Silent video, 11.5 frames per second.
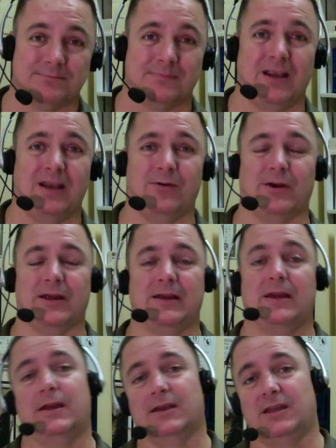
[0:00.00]
Anyway,
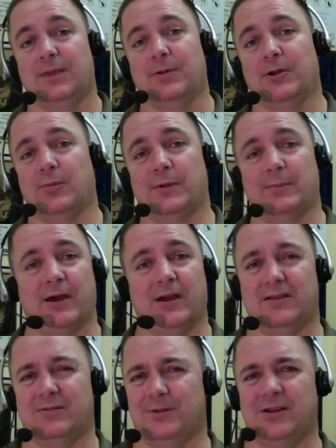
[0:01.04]
keep an open
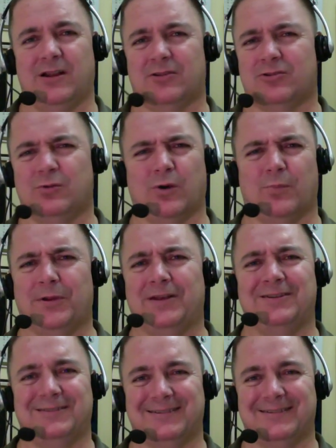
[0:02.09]
mind, but not too
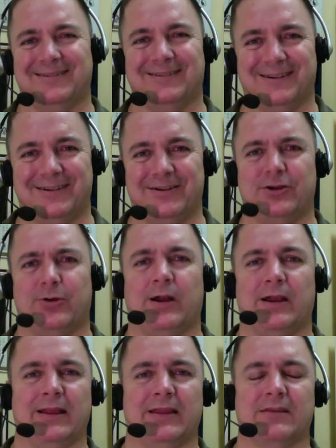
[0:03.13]
open. You don't
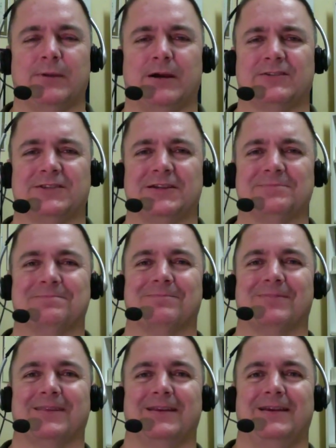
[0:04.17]
want to let the bugs in.
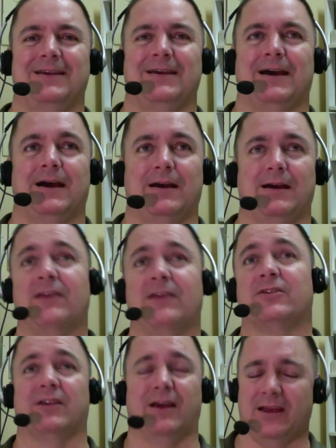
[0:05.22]
As
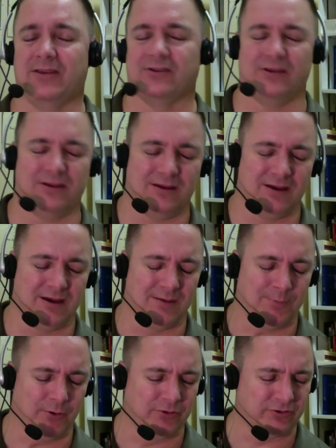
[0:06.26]
a
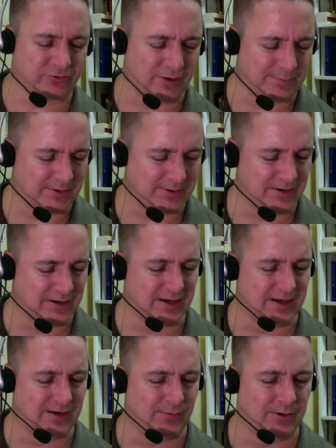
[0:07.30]
postscript,
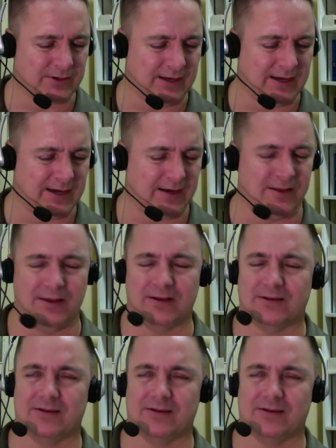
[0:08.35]
I want to add that